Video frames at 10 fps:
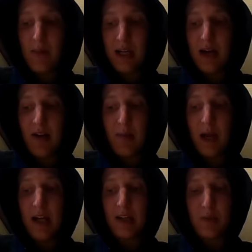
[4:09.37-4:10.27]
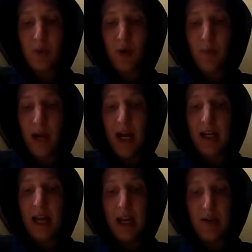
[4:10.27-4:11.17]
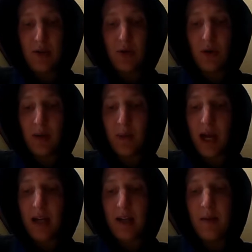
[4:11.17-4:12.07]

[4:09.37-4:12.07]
metallic paint, sport pack, and touring pack.